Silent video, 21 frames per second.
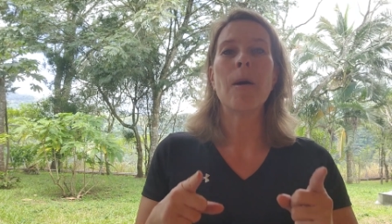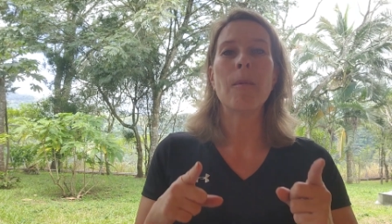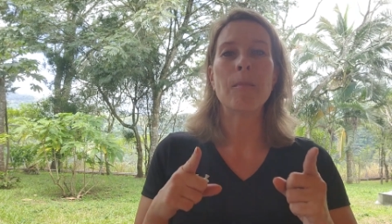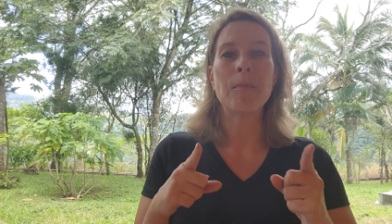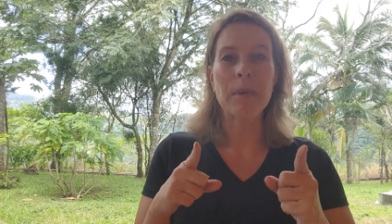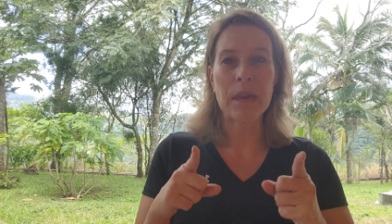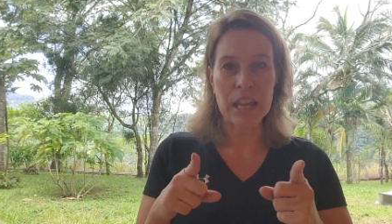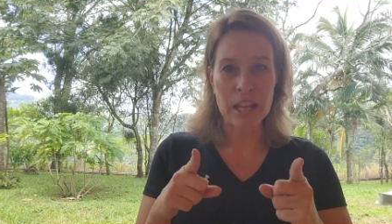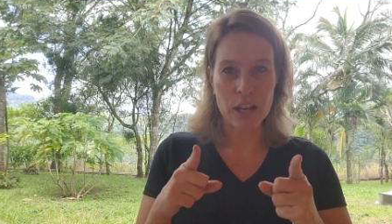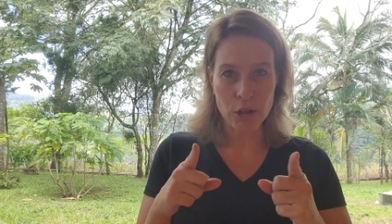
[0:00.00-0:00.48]

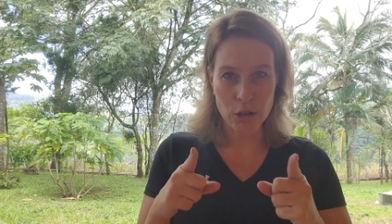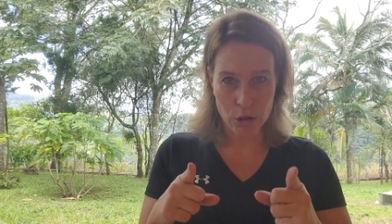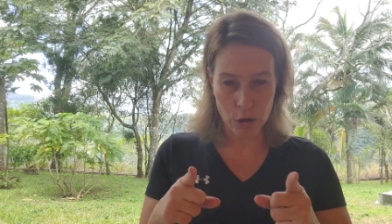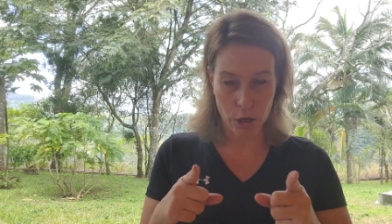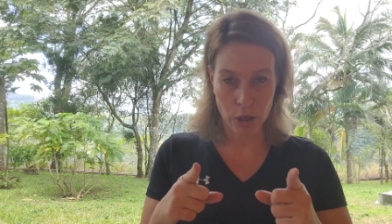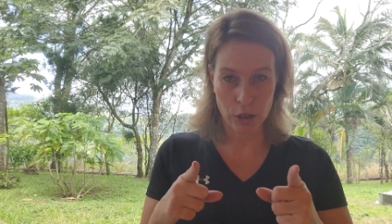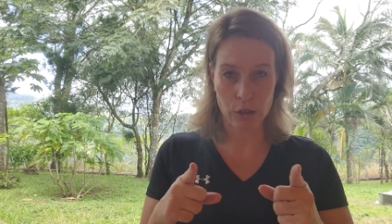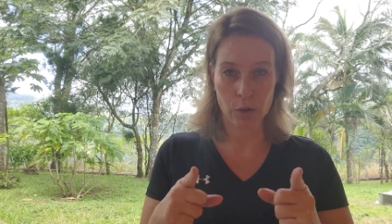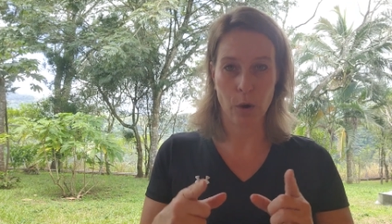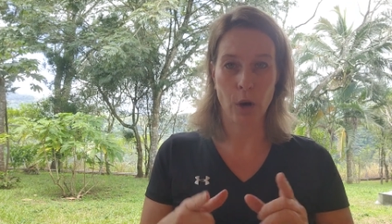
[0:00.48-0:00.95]
Be
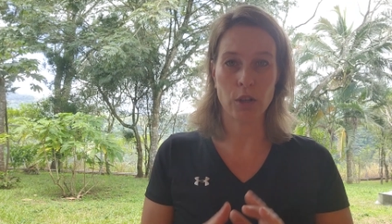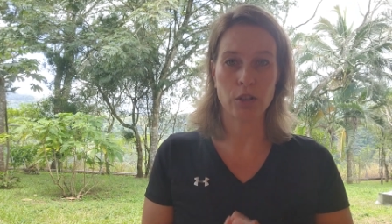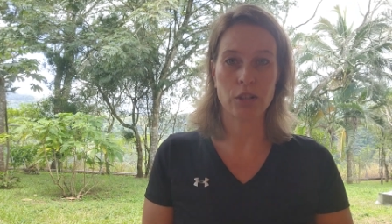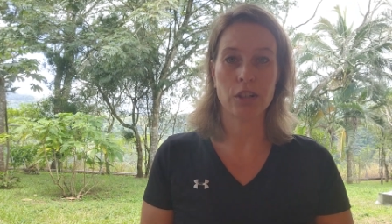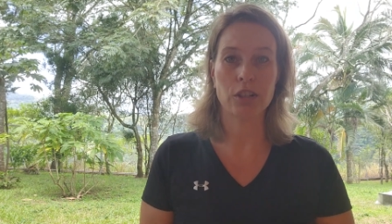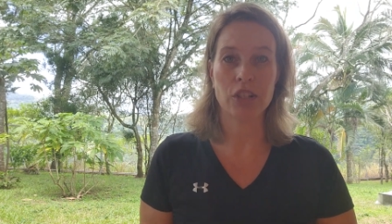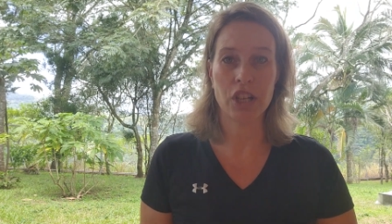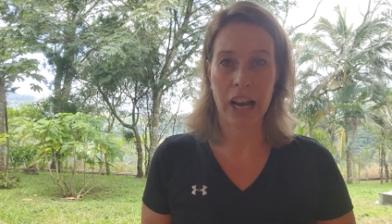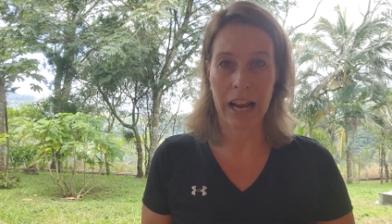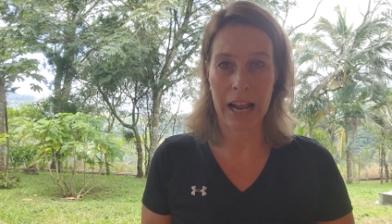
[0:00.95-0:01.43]
sure to also
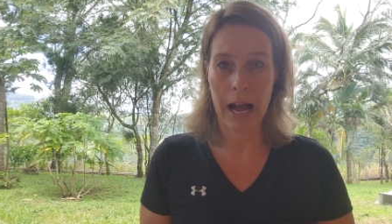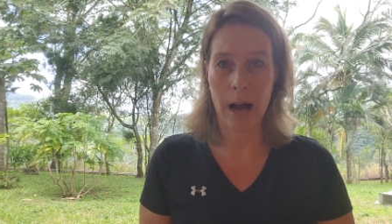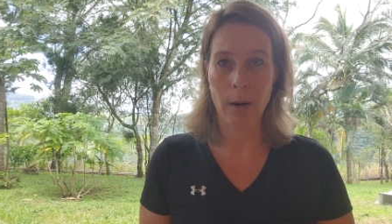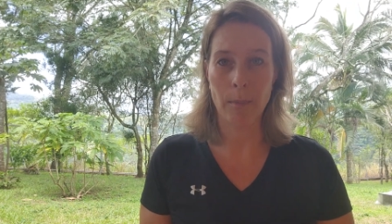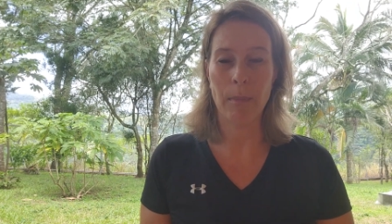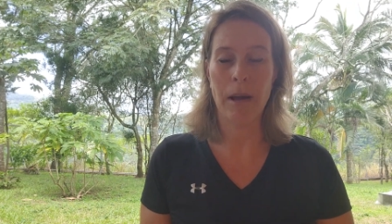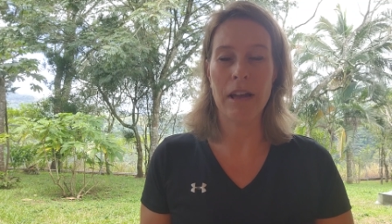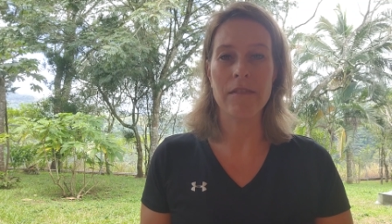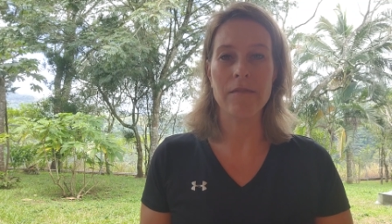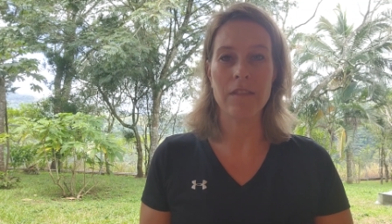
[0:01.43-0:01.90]
check out
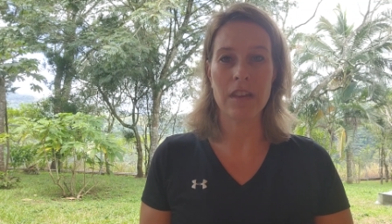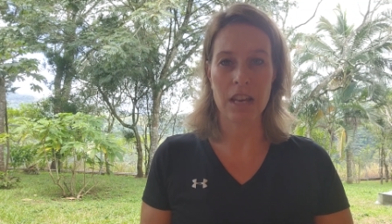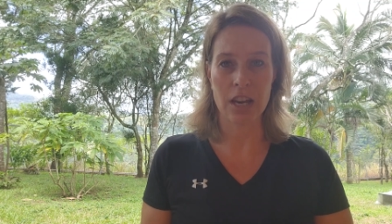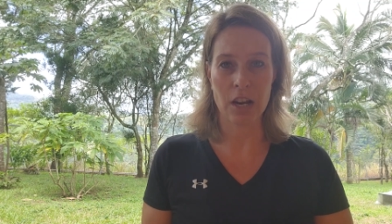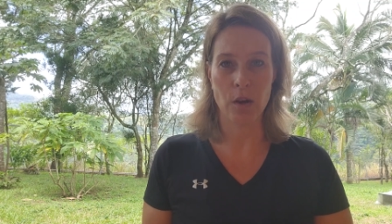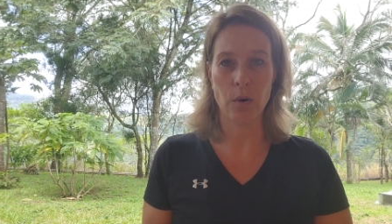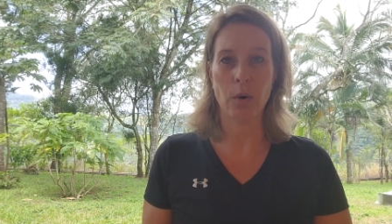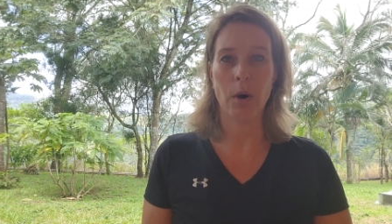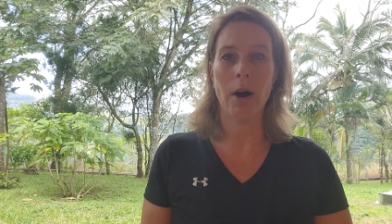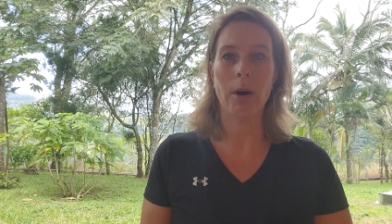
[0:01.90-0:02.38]
my
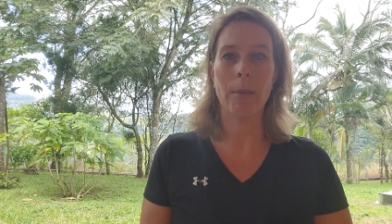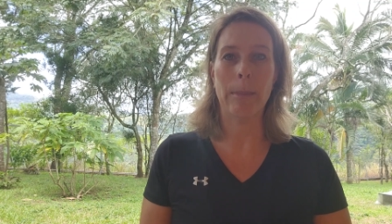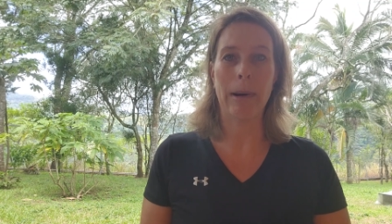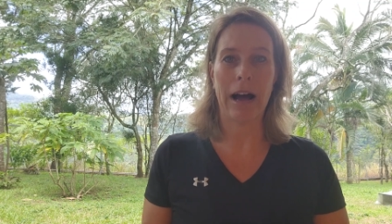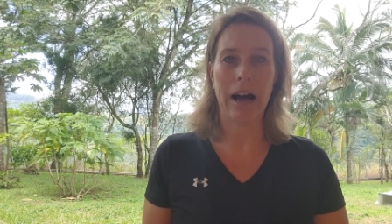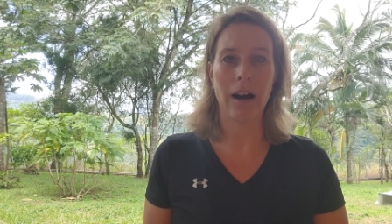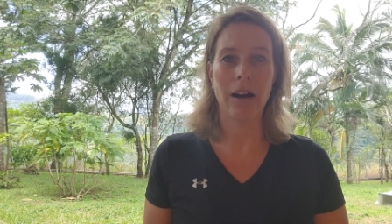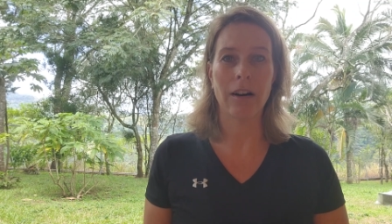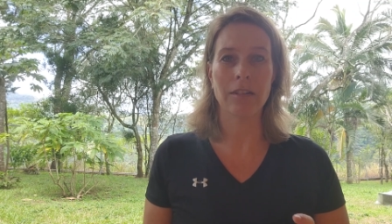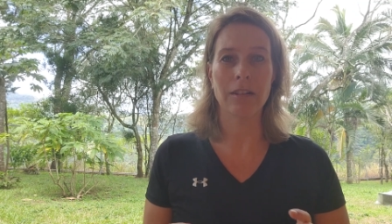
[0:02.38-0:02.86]
video
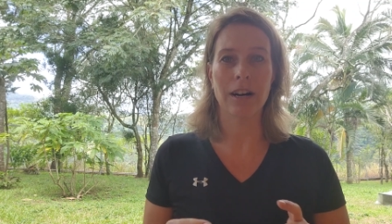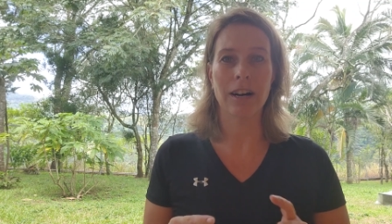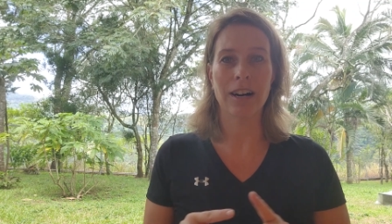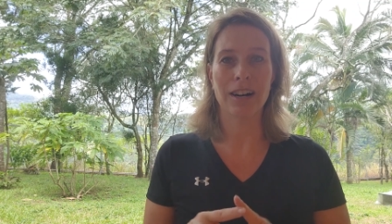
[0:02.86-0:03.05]
about